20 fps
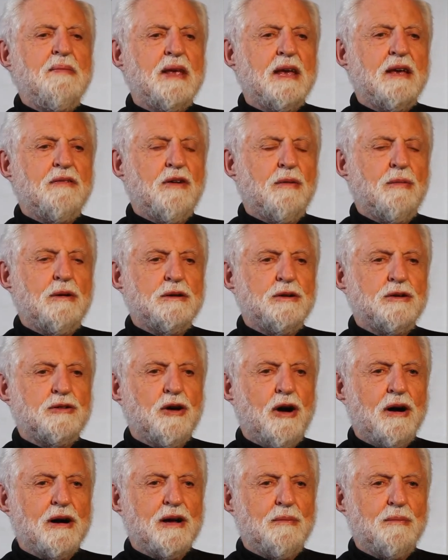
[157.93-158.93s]
If I want to
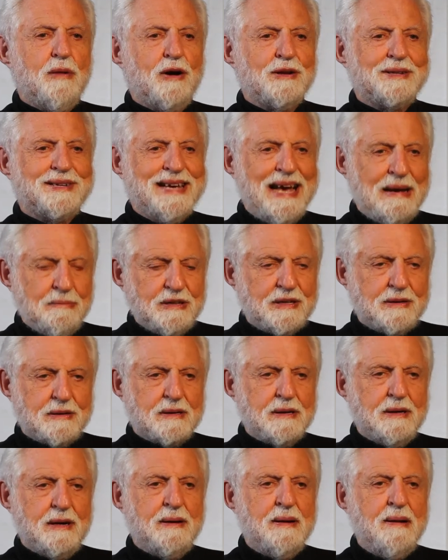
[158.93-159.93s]
talk about
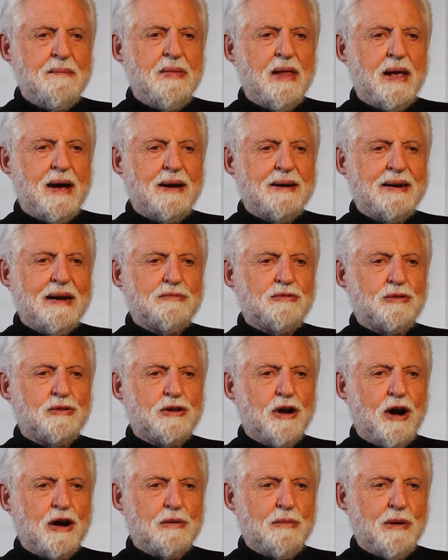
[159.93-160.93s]
chemistry, I'd have to
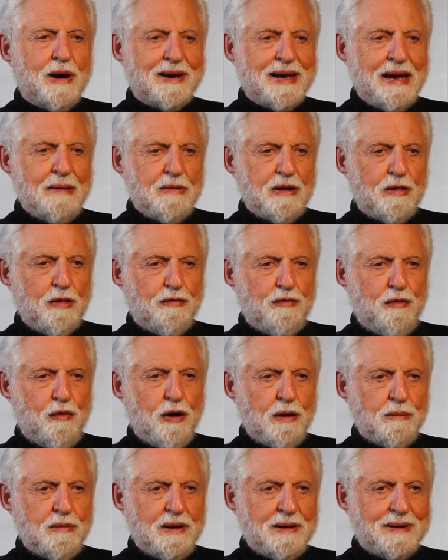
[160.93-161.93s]
talk about chemical
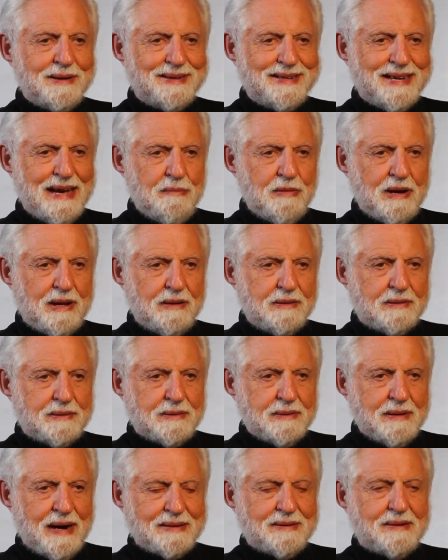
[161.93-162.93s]
formulas, chemical
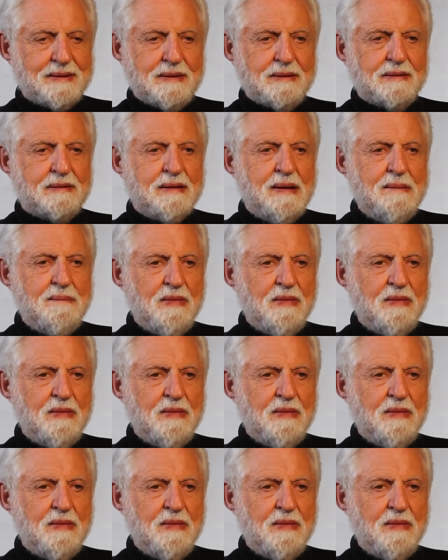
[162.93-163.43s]
structures.